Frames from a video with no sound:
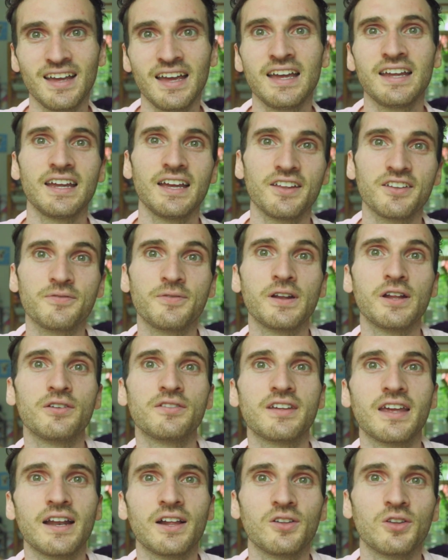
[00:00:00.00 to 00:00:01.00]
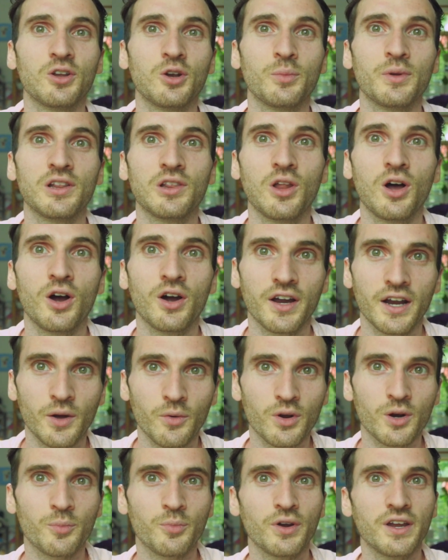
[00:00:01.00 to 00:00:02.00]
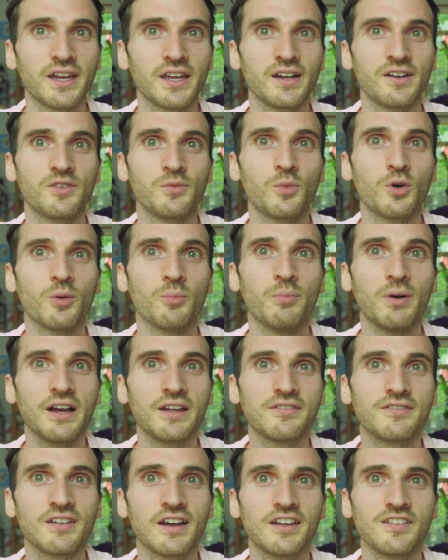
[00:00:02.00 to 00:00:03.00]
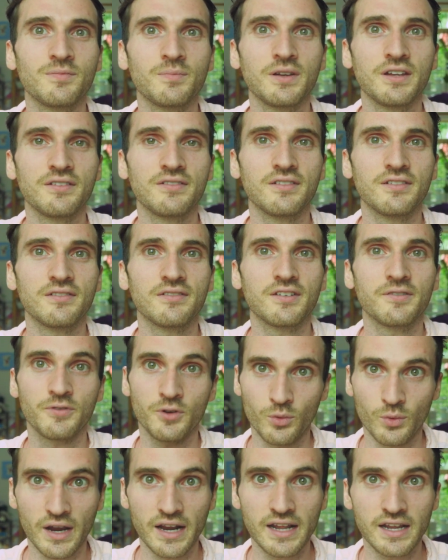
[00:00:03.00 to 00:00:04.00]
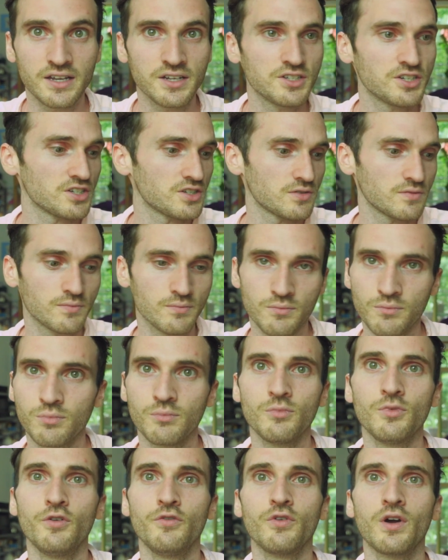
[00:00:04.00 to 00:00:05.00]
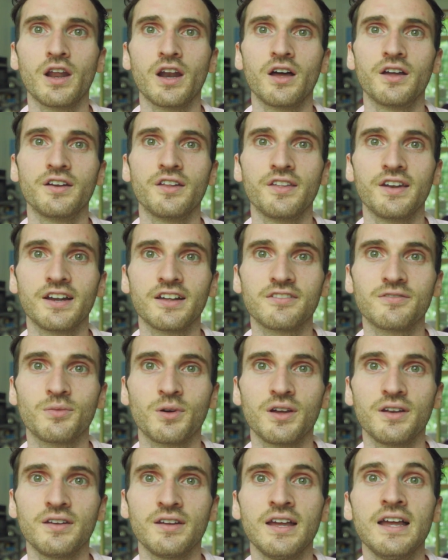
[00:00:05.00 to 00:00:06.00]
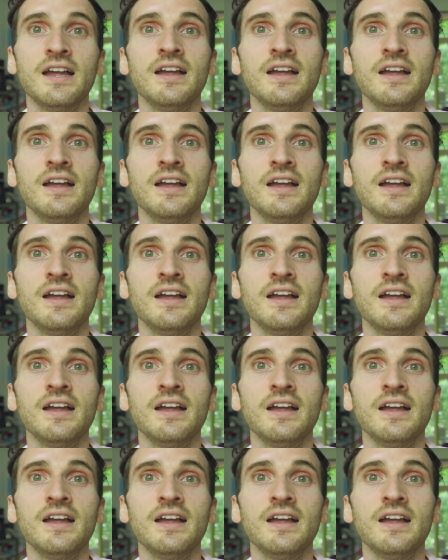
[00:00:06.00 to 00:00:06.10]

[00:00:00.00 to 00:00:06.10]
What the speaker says: Yeah, this video is getting a little bit long, and I want to break it into more bite-sized pieces. If you're ready, just move right on to the next one.